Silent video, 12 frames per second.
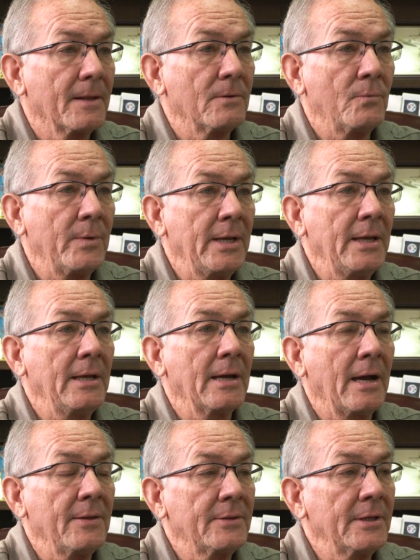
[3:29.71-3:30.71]
We,
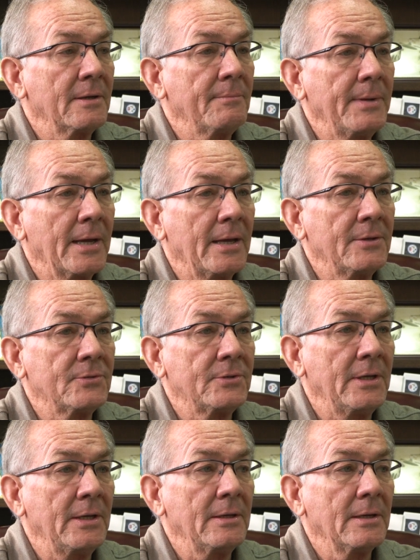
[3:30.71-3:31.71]
I think, in
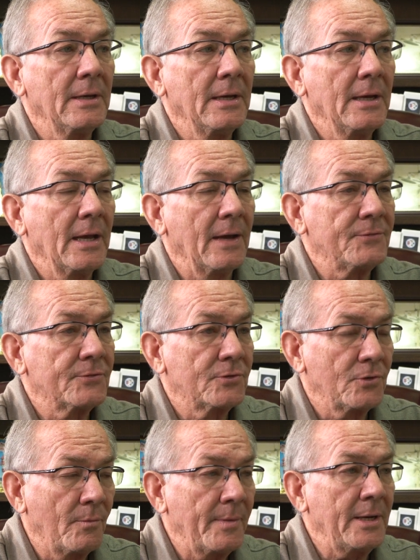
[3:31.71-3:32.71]
BISD have
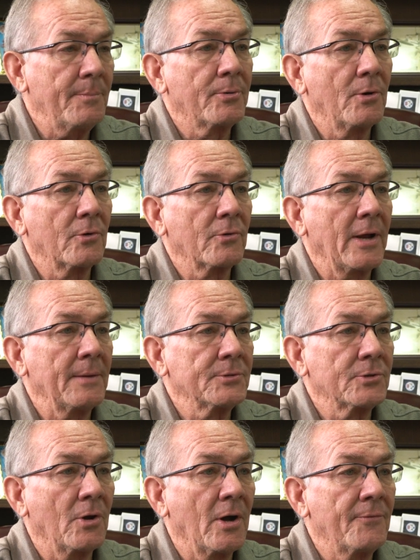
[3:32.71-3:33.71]
so many programs
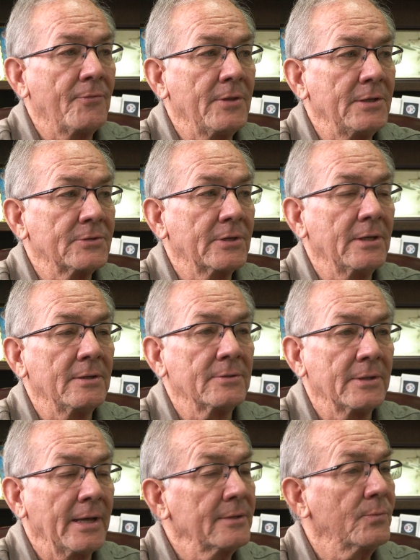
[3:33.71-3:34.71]
to offer these kids,
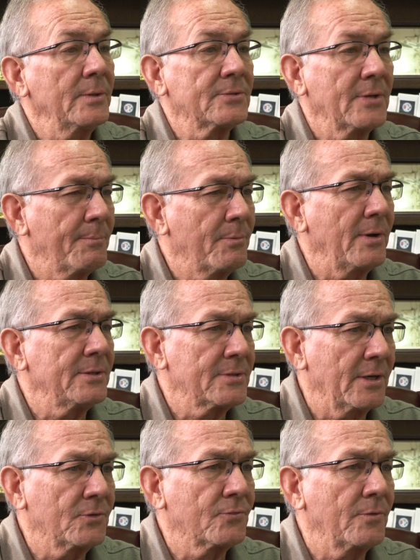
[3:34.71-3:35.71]
and that's what separates
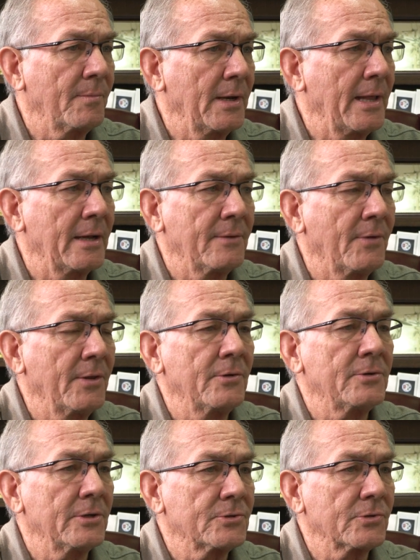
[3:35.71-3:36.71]
us from a lot of other
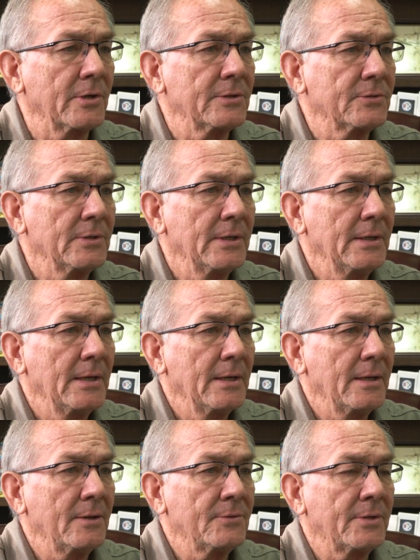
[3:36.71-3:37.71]
districts,
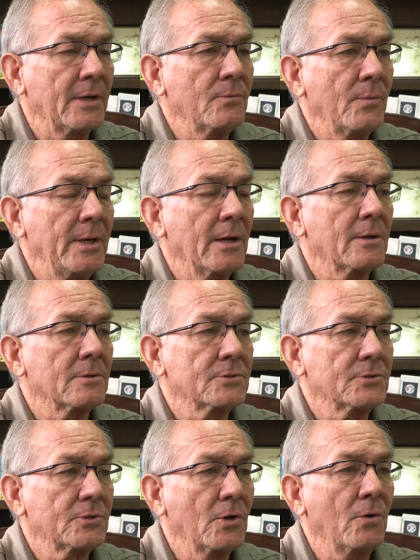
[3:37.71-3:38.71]
is that we are
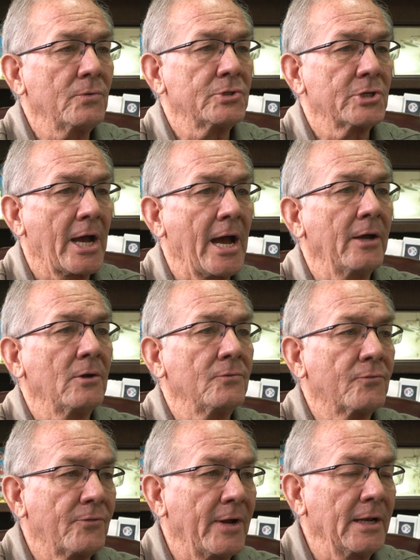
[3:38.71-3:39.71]
so
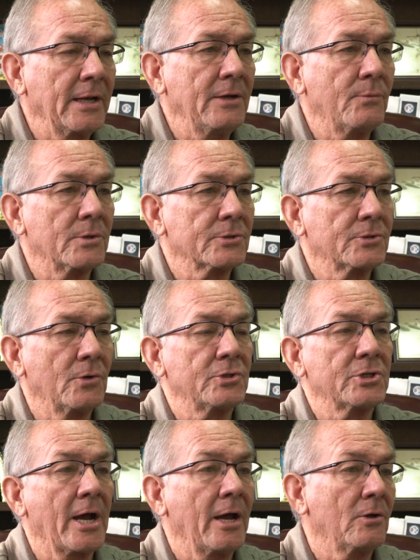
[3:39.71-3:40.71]
child-friendly, we're so
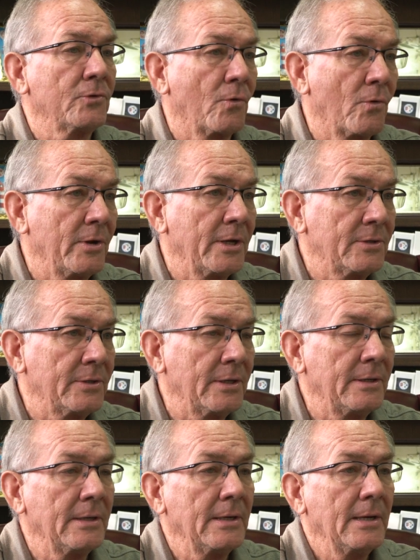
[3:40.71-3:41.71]

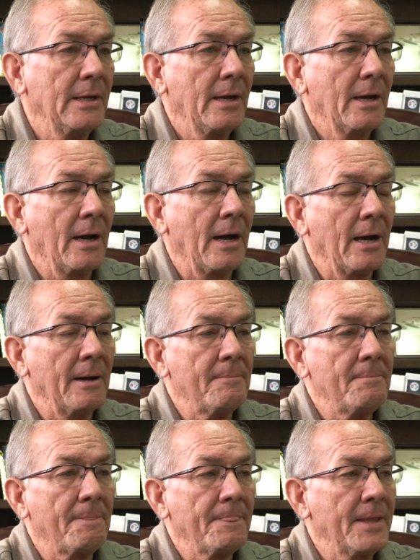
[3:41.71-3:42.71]
child-oriented,
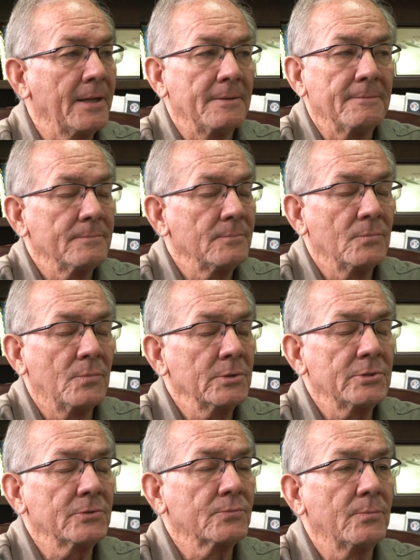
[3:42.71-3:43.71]
um, that we're
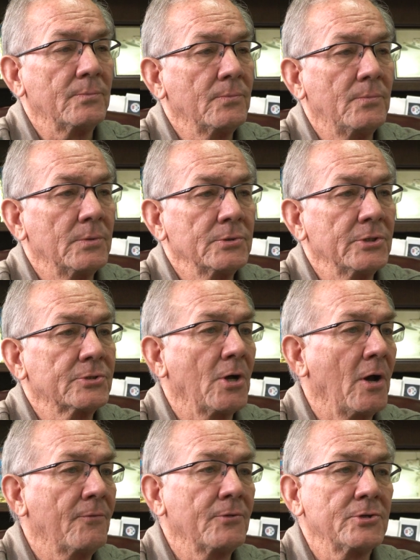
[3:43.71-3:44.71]
just, we're just
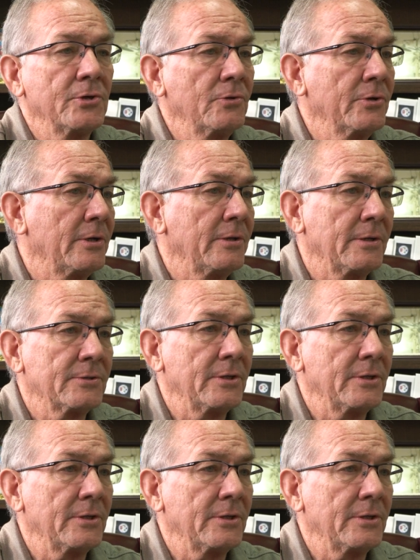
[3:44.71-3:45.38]
all for children in this